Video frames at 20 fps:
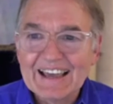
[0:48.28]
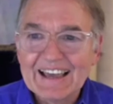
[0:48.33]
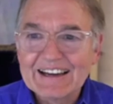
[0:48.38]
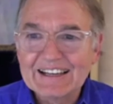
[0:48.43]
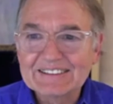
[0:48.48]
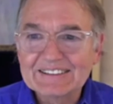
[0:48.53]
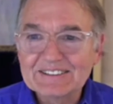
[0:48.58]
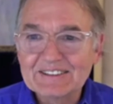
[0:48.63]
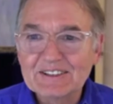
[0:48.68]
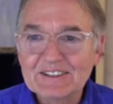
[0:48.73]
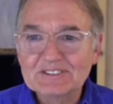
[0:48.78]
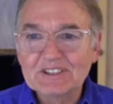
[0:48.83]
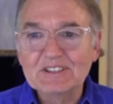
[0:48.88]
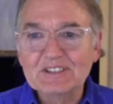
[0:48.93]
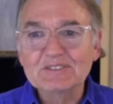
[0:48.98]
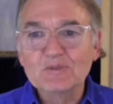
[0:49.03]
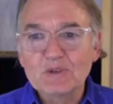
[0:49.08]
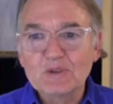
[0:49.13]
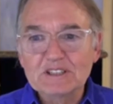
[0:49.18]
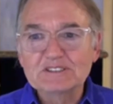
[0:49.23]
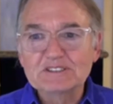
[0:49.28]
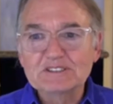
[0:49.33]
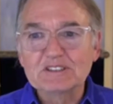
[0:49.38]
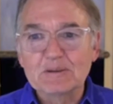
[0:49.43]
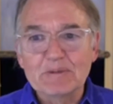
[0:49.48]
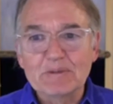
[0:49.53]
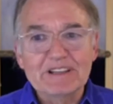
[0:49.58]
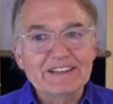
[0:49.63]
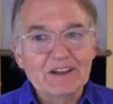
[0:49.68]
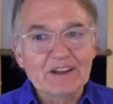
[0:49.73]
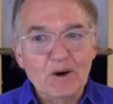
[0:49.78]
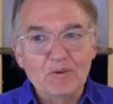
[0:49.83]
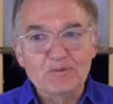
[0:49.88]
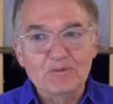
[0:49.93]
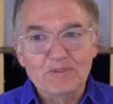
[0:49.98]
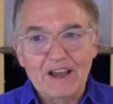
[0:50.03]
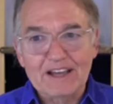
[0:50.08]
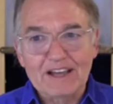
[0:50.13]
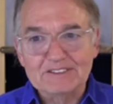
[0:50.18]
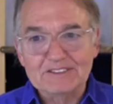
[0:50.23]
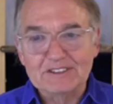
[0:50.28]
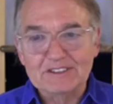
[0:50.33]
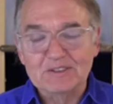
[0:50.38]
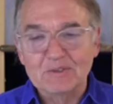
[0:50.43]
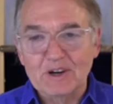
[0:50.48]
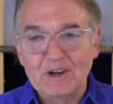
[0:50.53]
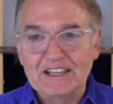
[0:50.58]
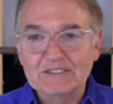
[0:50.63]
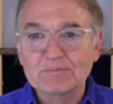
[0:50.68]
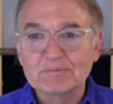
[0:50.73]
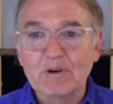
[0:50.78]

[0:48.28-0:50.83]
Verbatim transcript: because there's certain wisdom in the old-fashioned ways,